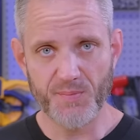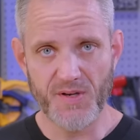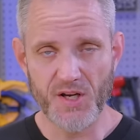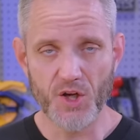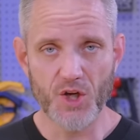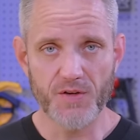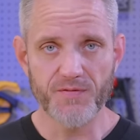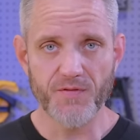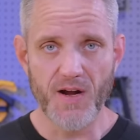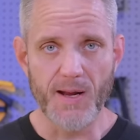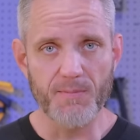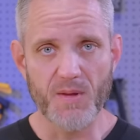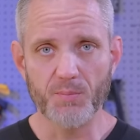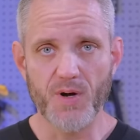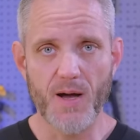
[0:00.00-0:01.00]
been a good
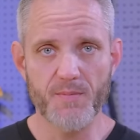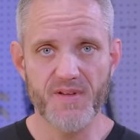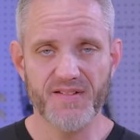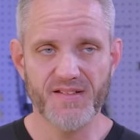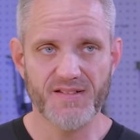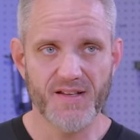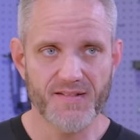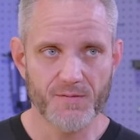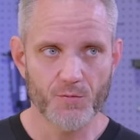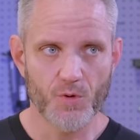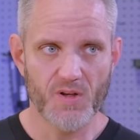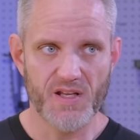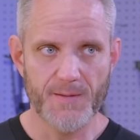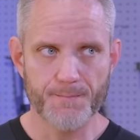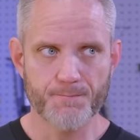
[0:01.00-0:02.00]
frame. The problem is it doesn't
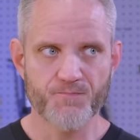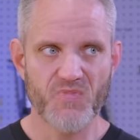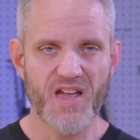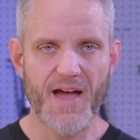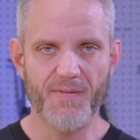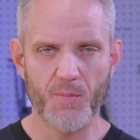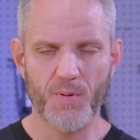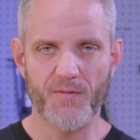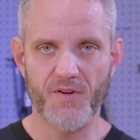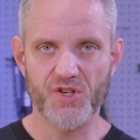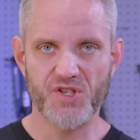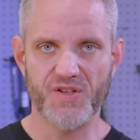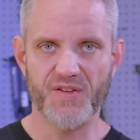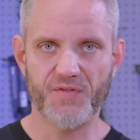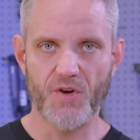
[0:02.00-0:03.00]
really have the
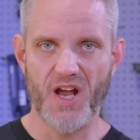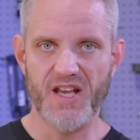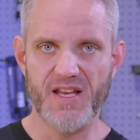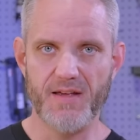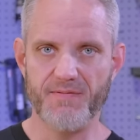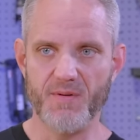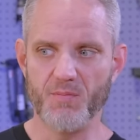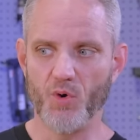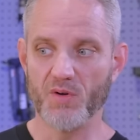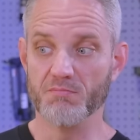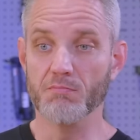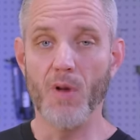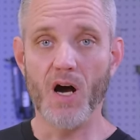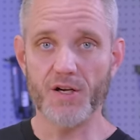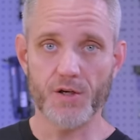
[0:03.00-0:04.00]
provisions for any of the more
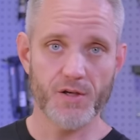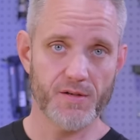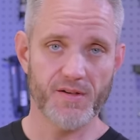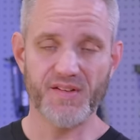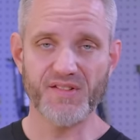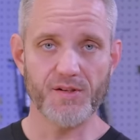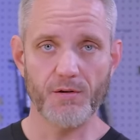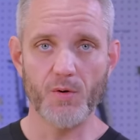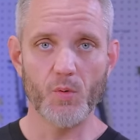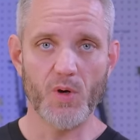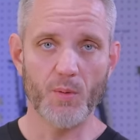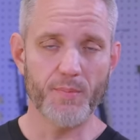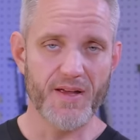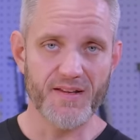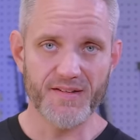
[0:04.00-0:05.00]
modern steering
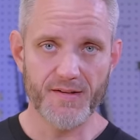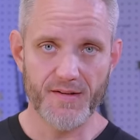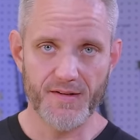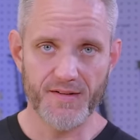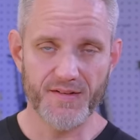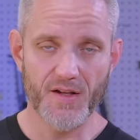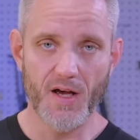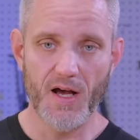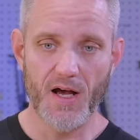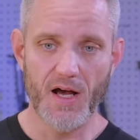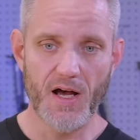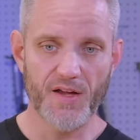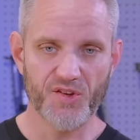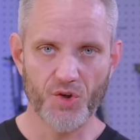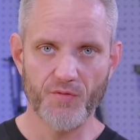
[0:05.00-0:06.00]
wheel bases,
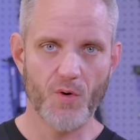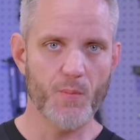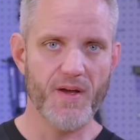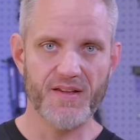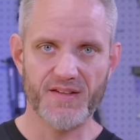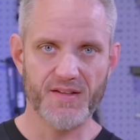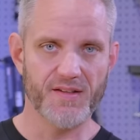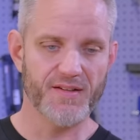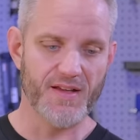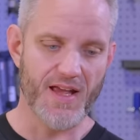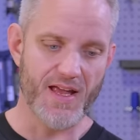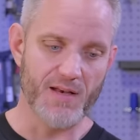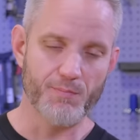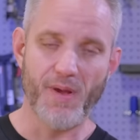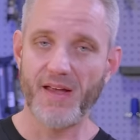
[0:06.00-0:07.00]
uh, servo bases,
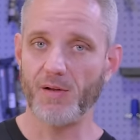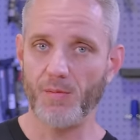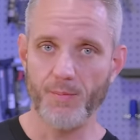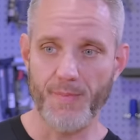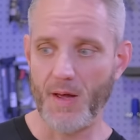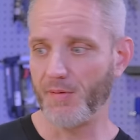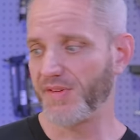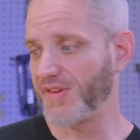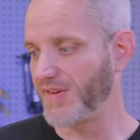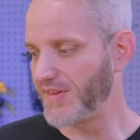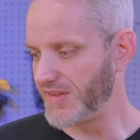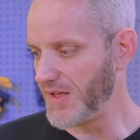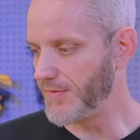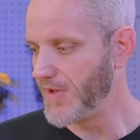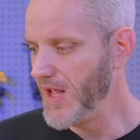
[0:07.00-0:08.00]
and pedal mounts and
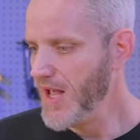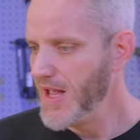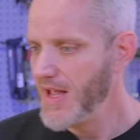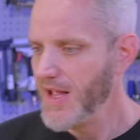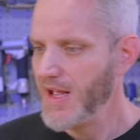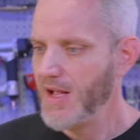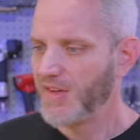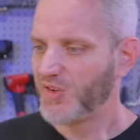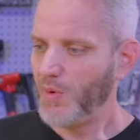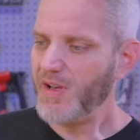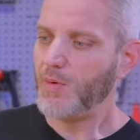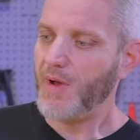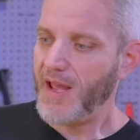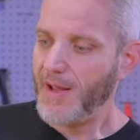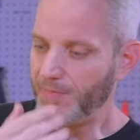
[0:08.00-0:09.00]
stuff. So
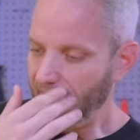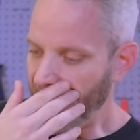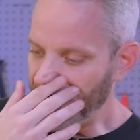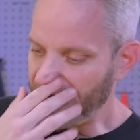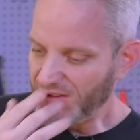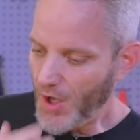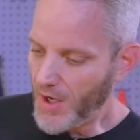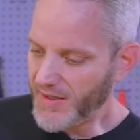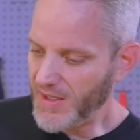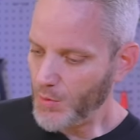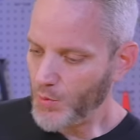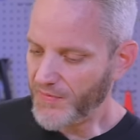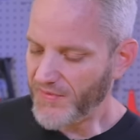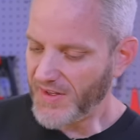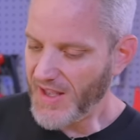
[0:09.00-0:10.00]
anyway, in talking
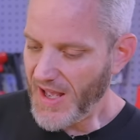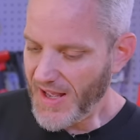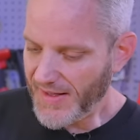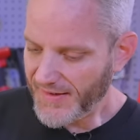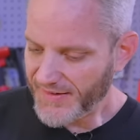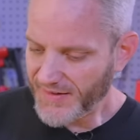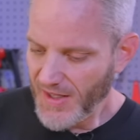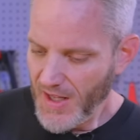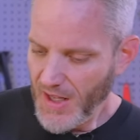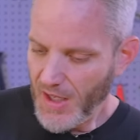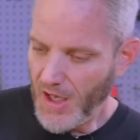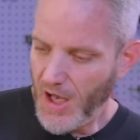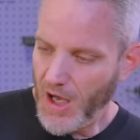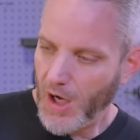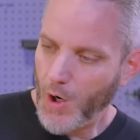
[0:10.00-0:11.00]
with the guys
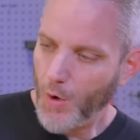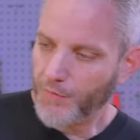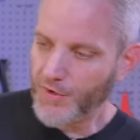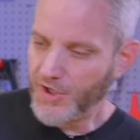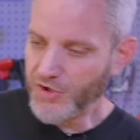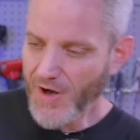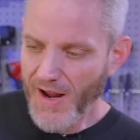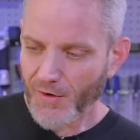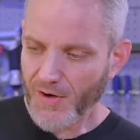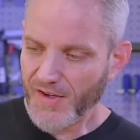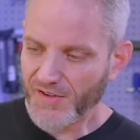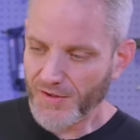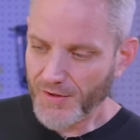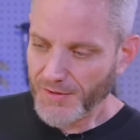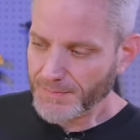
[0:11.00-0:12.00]
uh, over at Trak
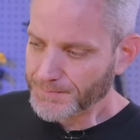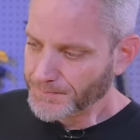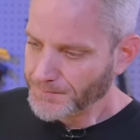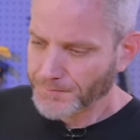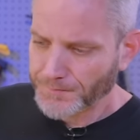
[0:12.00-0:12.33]
Racer,